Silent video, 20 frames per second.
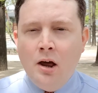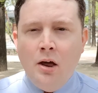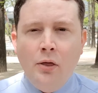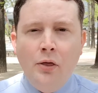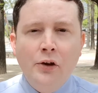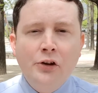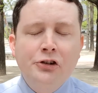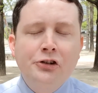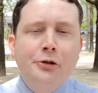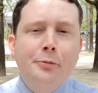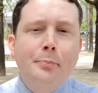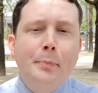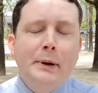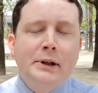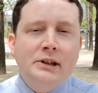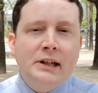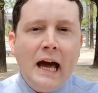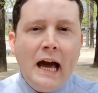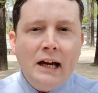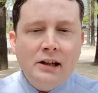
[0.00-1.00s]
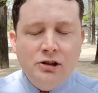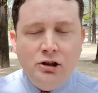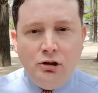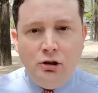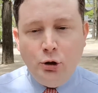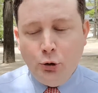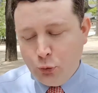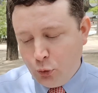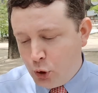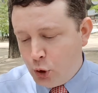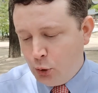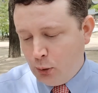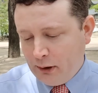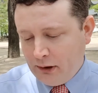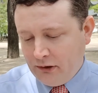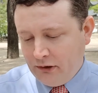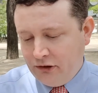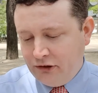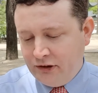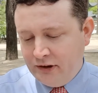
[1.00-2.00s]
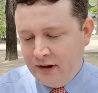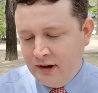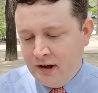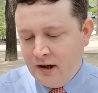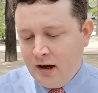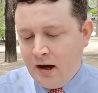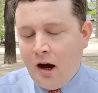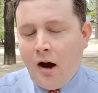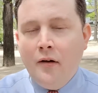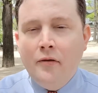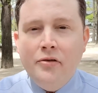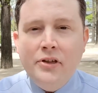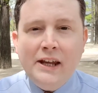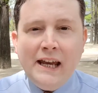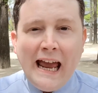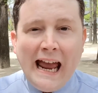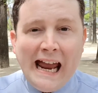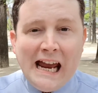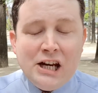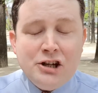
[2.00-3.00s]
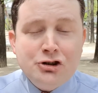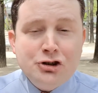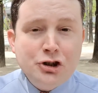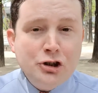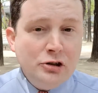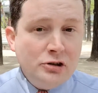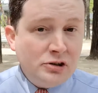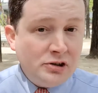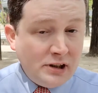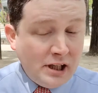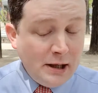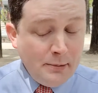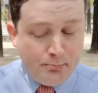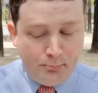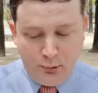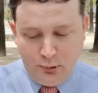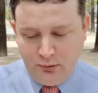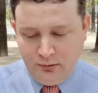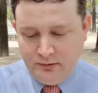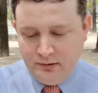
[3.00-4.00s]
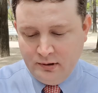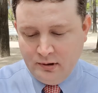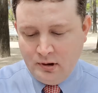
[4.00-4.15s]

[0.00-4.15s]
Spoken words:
The spectacular ruins of the ancient temple